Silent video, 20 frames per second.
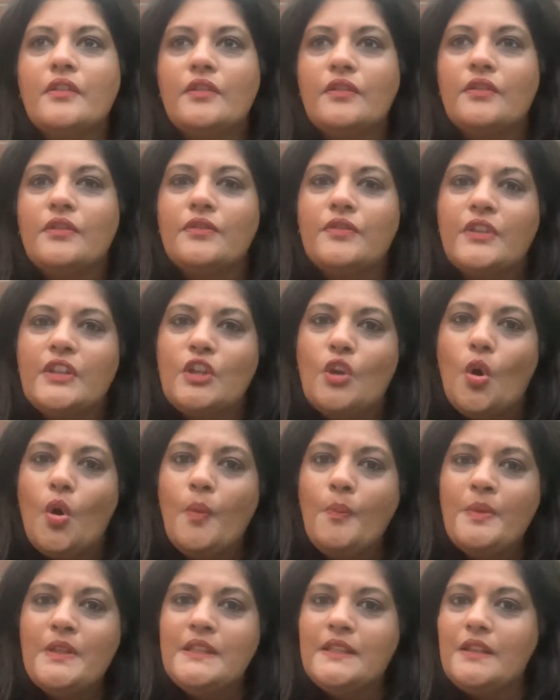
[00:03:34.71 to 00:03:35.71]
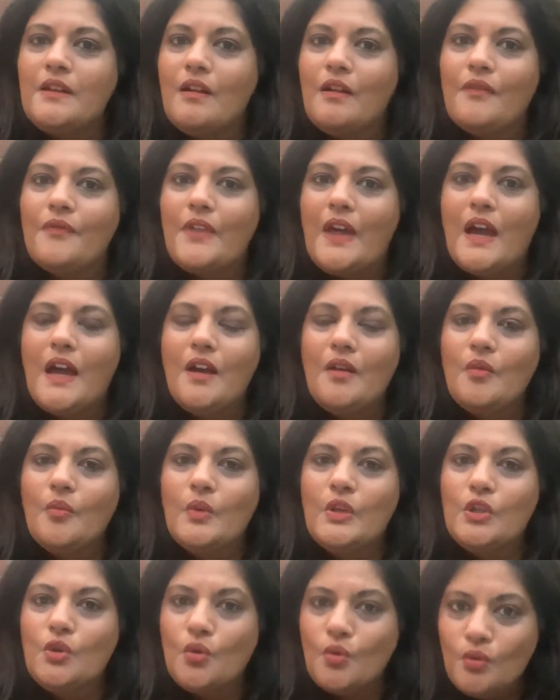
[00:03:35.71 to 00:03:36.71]
The opposite of that,
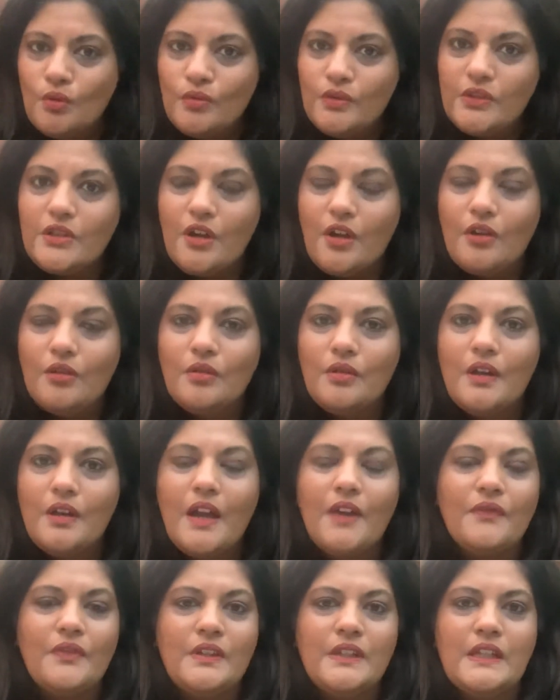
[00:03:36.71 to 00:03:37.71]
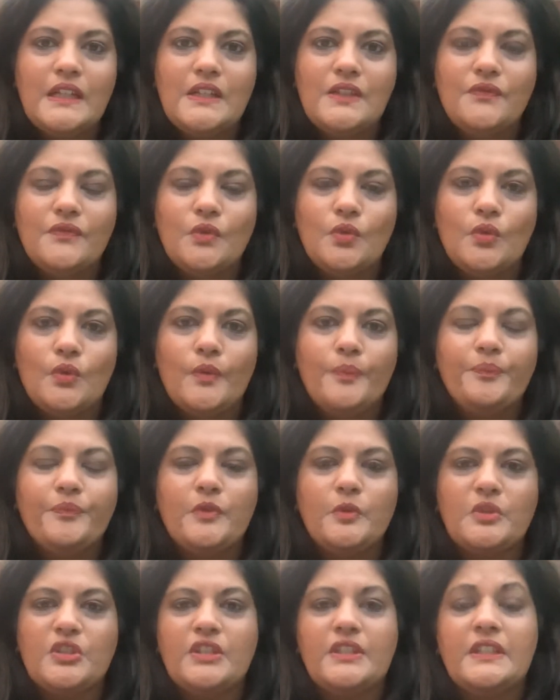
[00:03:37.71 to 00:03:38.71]
we also have a need for,
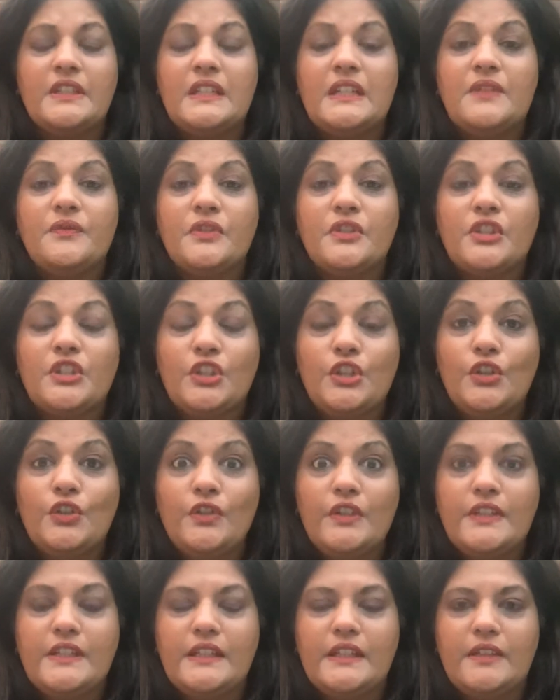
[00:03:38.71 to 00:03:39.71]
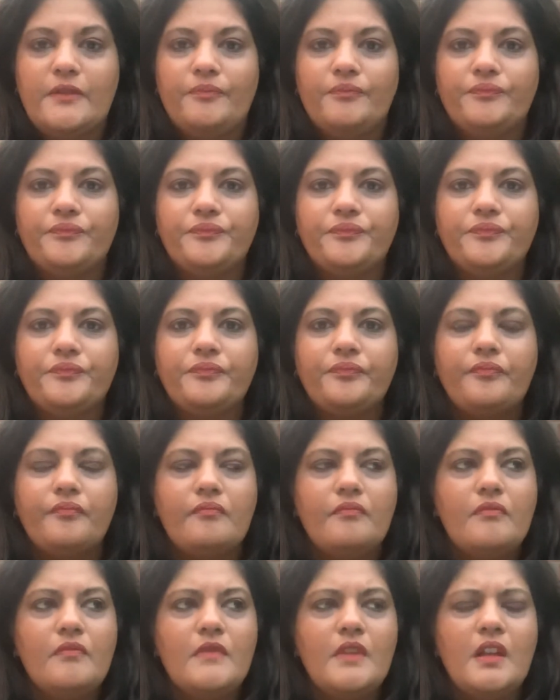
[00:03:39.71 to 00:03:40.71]
which is a need for security,
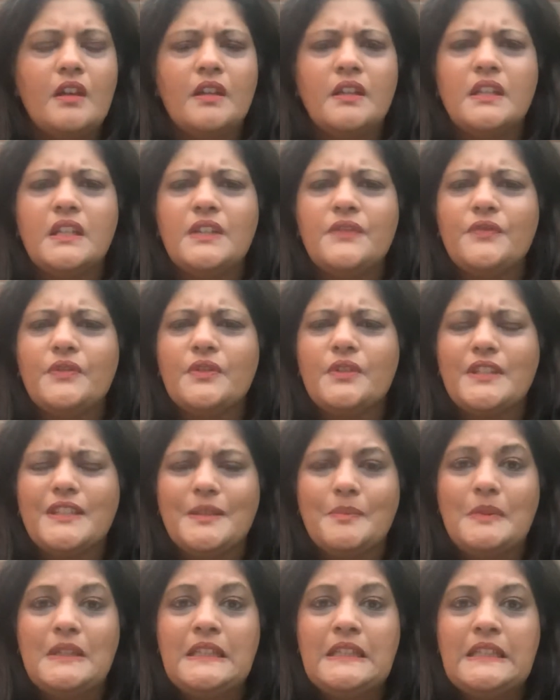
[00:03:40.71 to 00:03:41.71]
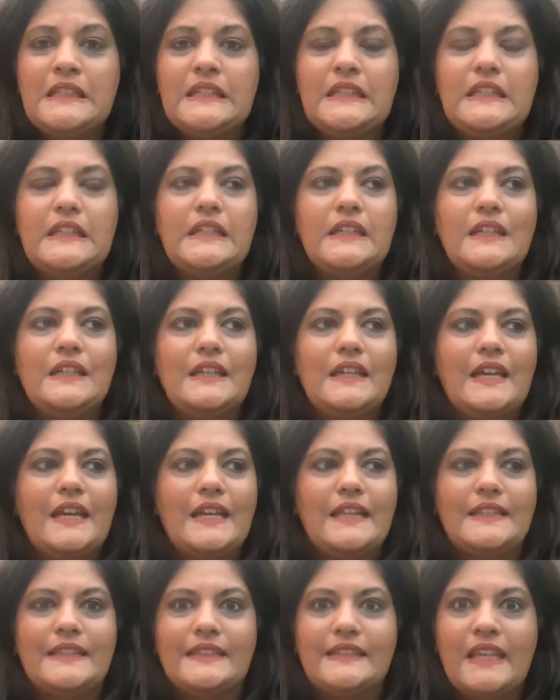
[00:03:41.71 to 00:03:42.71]
a need for stability
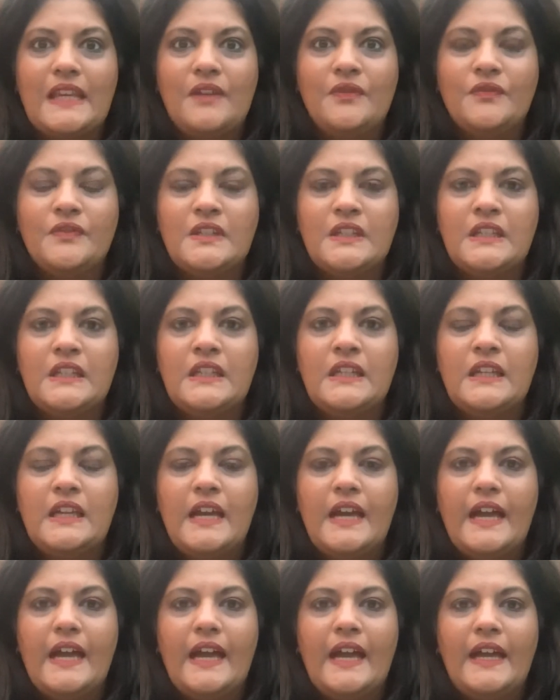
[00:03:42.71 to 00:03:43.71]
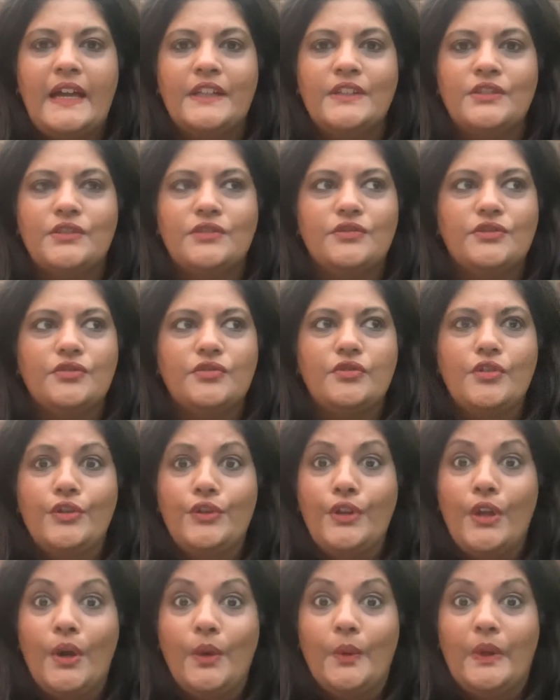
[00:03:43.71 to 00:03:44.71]
and safety and
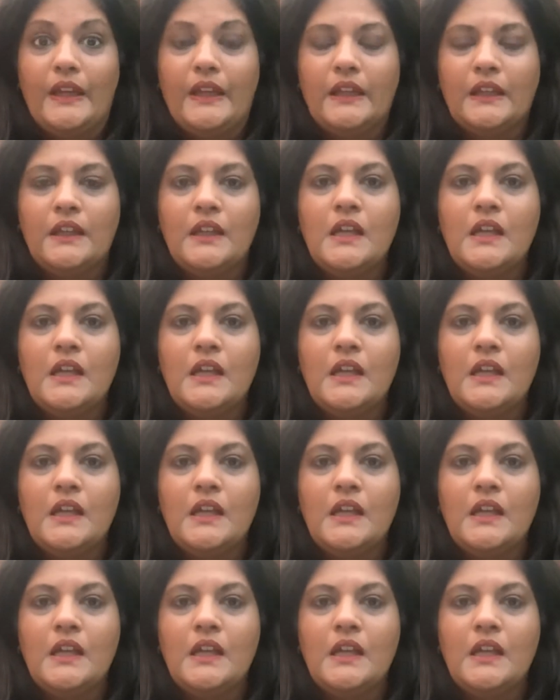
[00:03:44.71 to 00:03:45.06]
knowing,